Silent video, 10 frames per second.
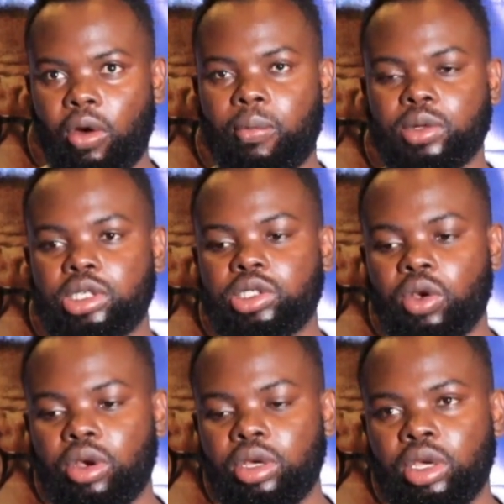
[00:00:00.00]

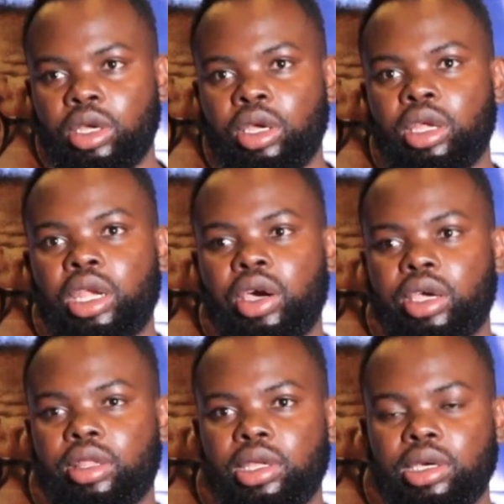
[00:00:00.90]
opposition. Now
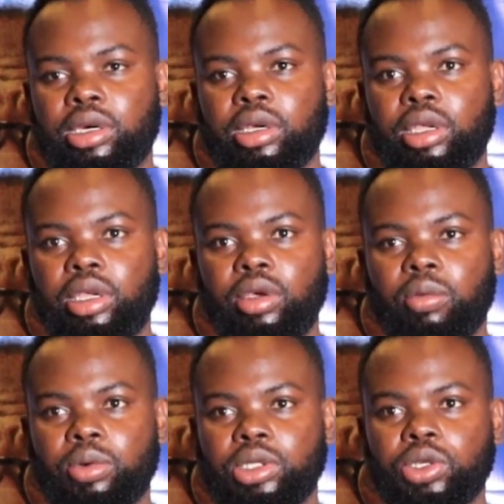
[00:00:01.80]
I think hii
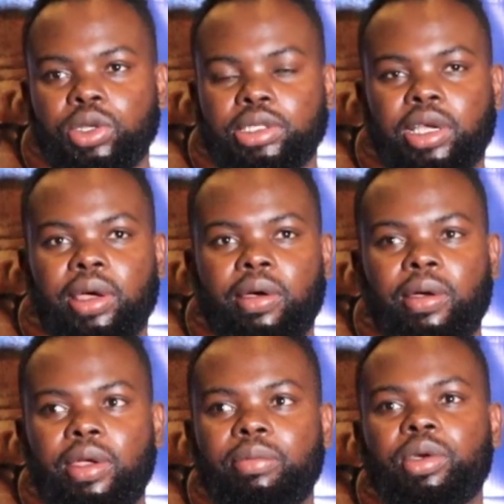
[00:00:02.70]
opposition sasa
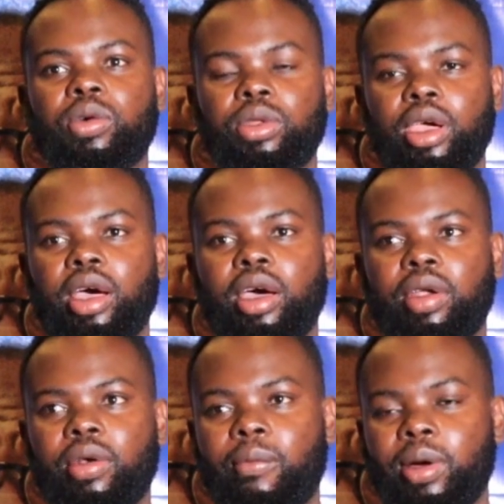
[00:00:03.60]

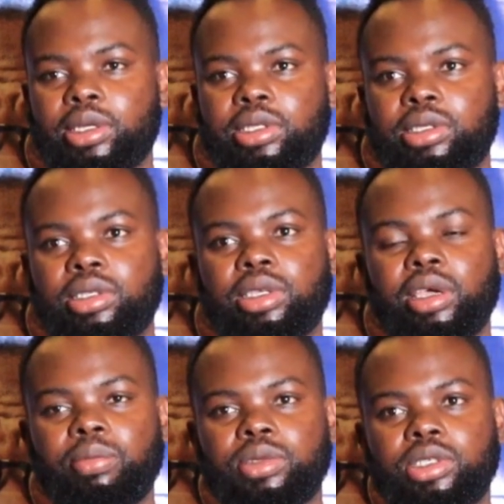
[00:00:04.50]
imekuja robust
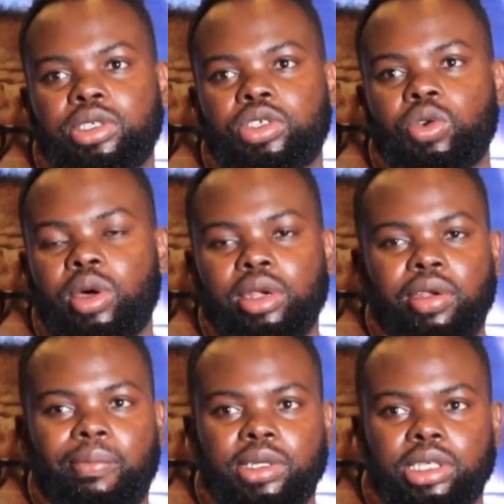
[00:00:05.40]
times
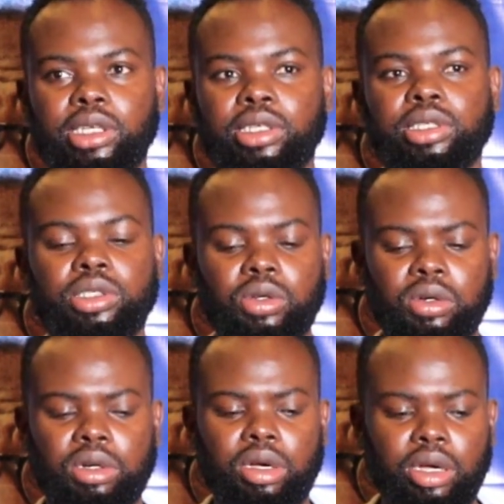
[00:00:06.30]
200%.
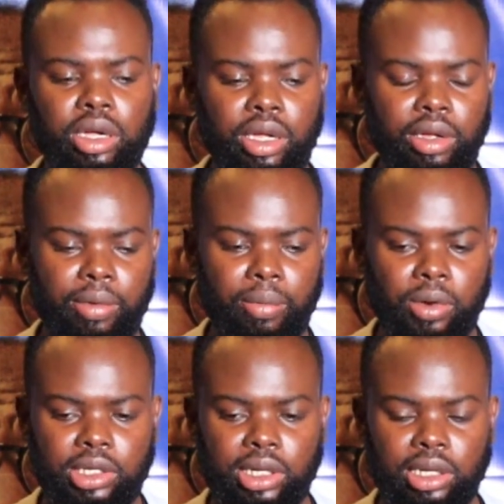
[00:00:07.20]
So
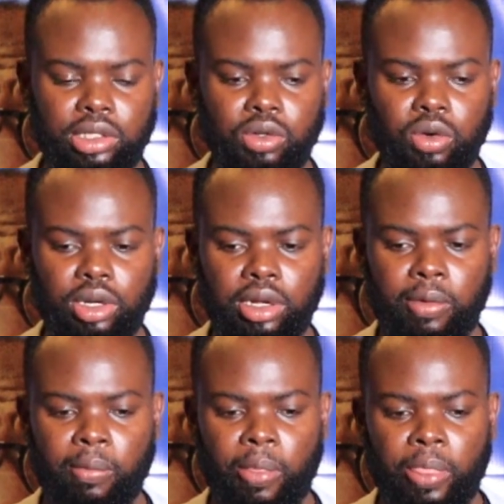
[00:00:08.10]
politically it's good,
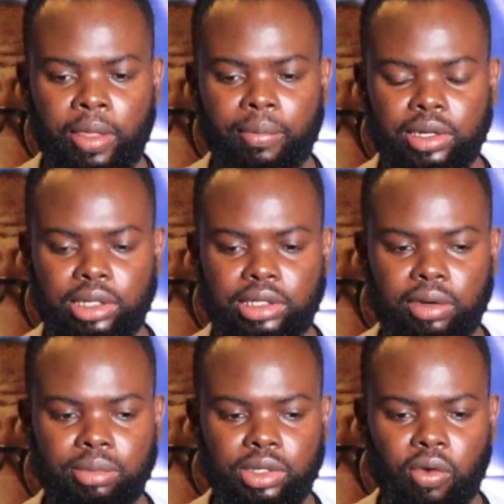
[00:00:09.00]
but in
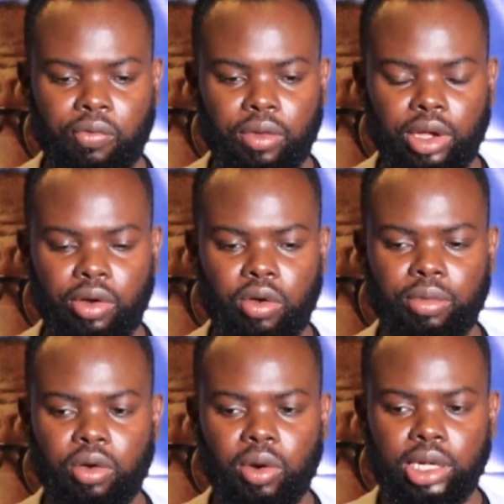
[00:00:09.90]
terms of
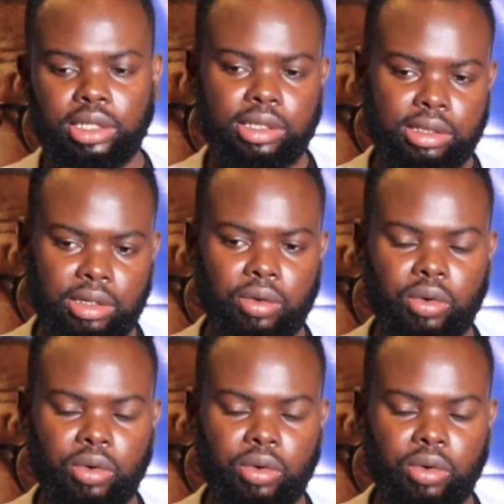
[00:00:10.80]
economic wise,